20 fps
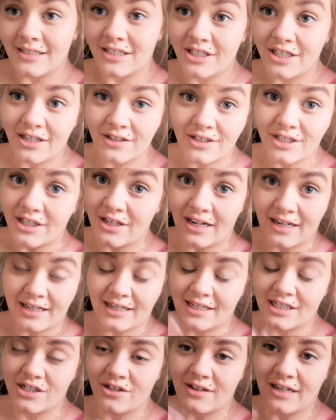
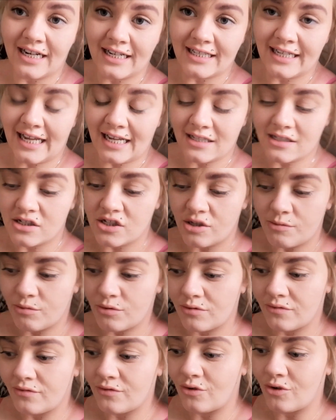She'll gladly answer
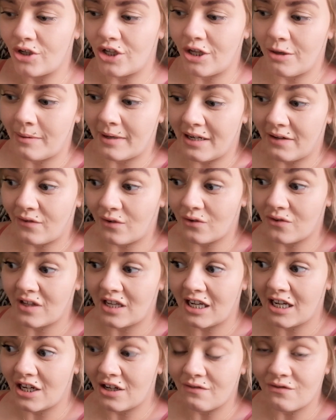them all for you. And if you're
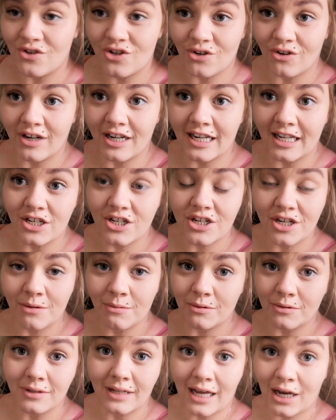thinking of joining, she
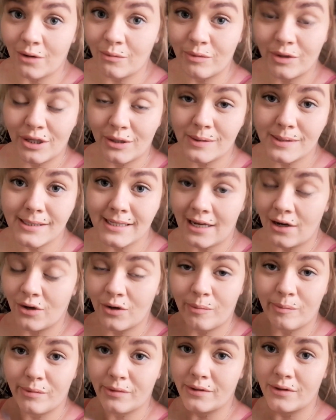will help you set
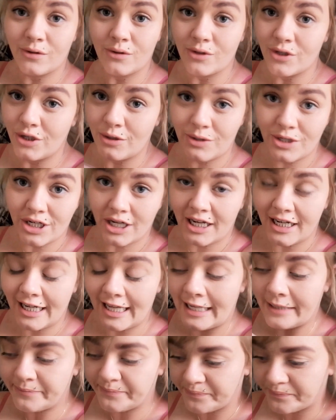up your new
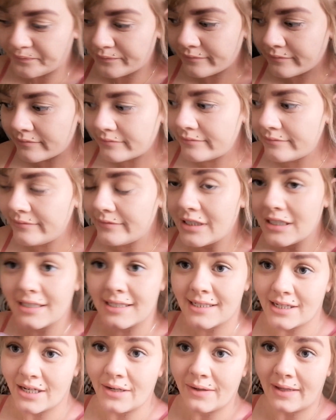journey.
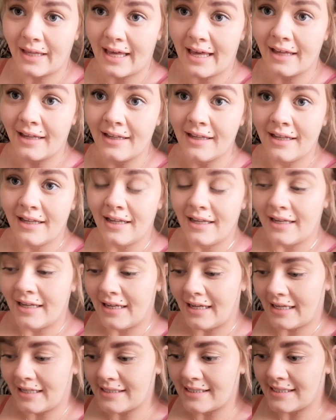So yeah.
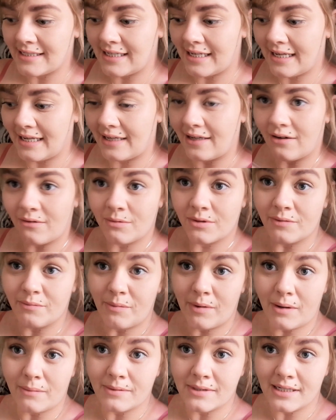As I say, I would have
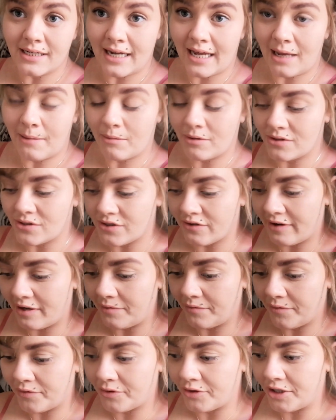popped a name on
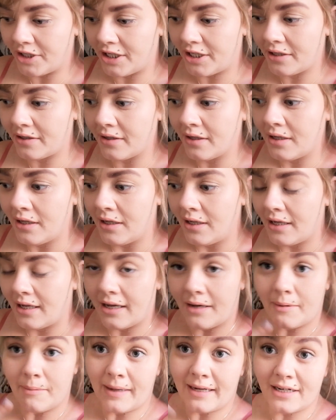screen for you,
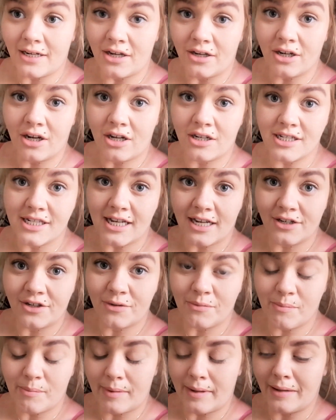and her contact
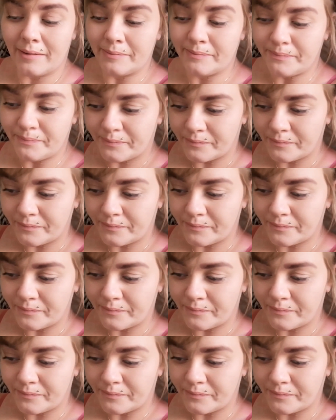number.